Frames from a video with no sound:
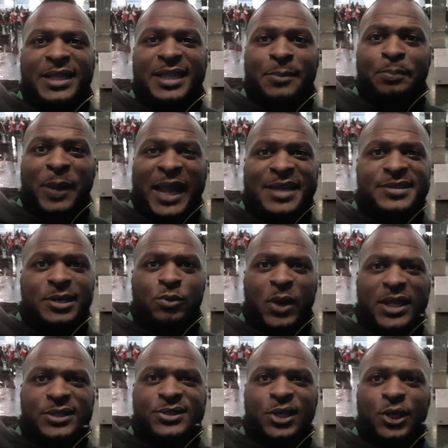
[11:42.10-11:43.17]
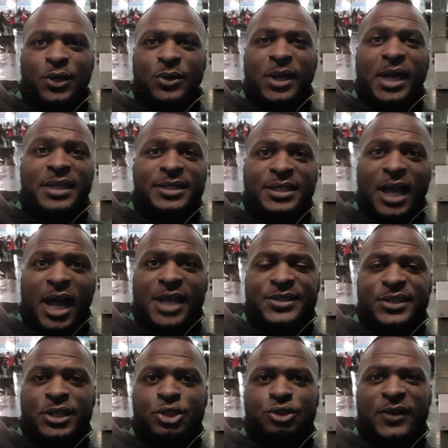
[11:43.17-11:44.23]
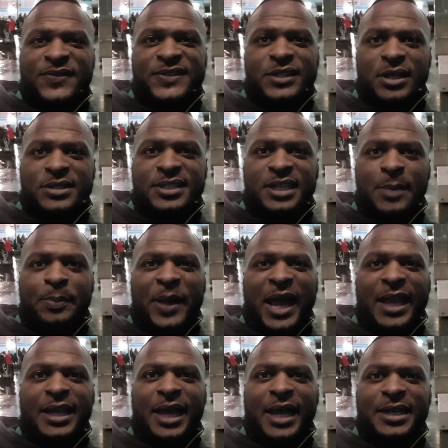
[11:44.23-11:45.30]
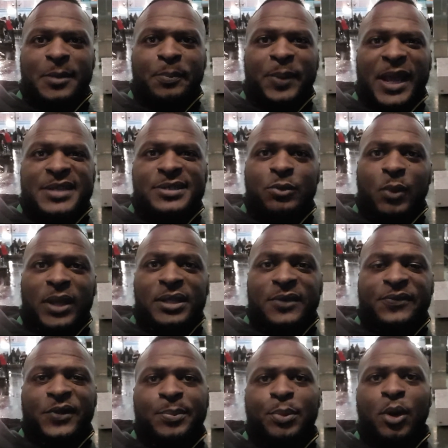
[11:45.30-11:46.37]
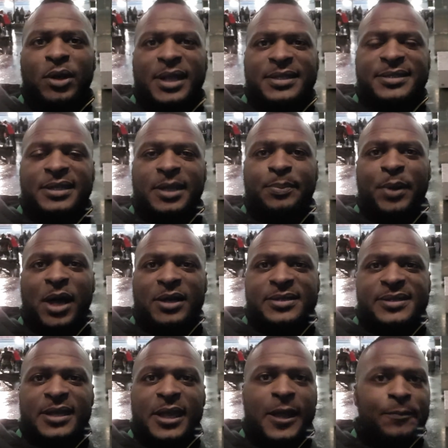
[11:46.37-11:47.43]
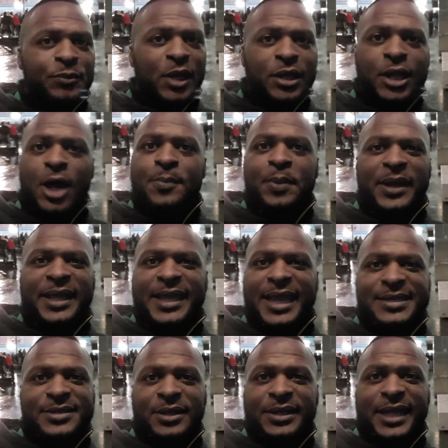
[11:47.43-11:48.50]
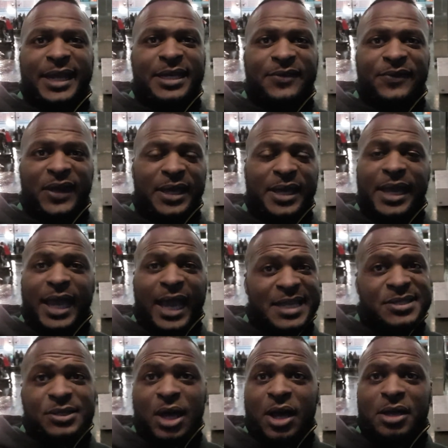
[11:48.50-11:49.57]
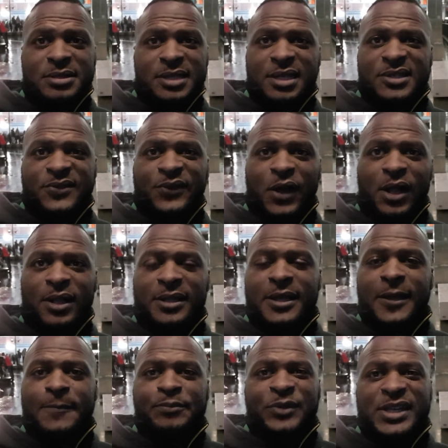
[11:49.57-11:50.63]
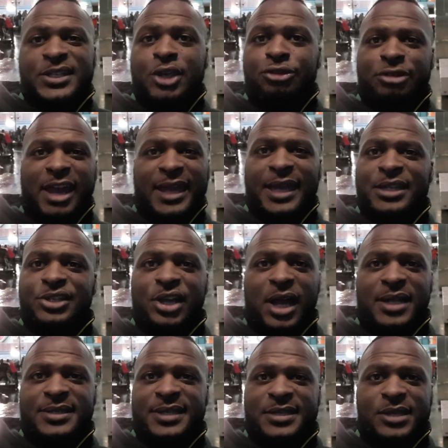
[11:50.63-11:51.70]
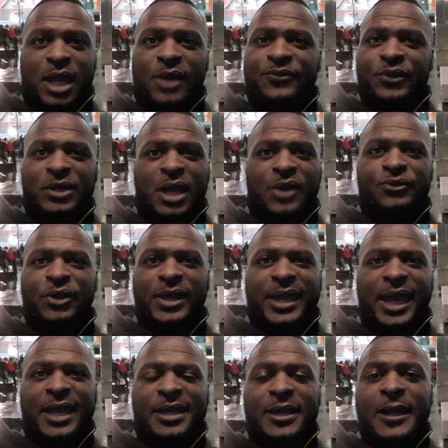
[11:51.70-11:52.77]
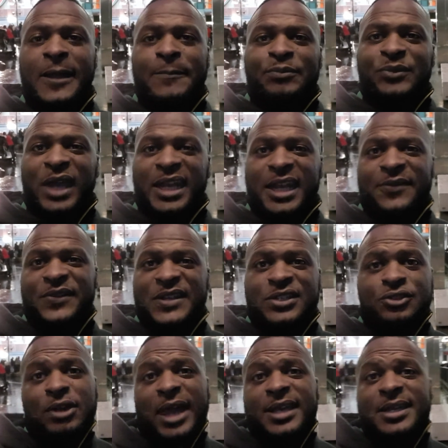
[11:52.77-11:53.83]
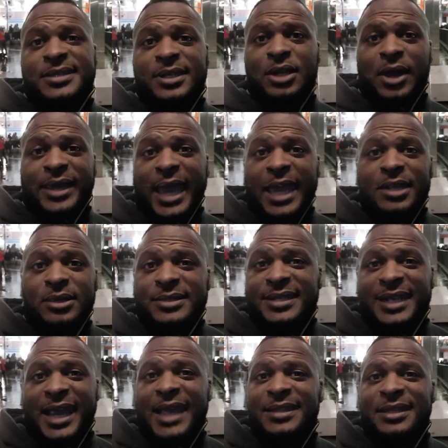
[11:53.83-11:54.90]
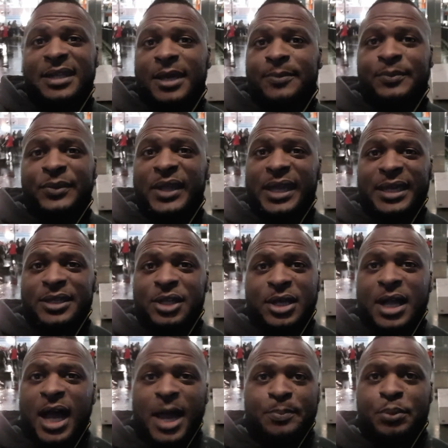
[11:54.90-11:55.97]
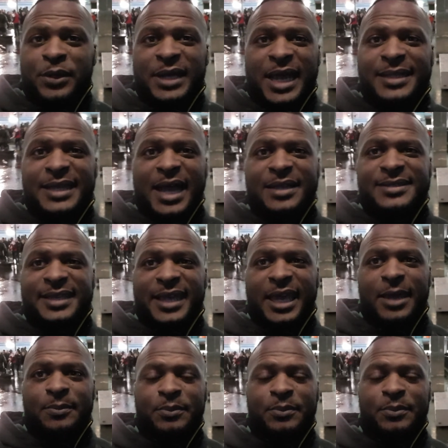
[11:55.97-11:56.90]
plays a 1-2, darts and drifts onto the byline and plays a wonderful ball into the box, but nobody gets on the end of it. That's not Ozil's fault. He's created chances over and over again, and if his strikers are not getting onto the end of them, you can't put that down to him.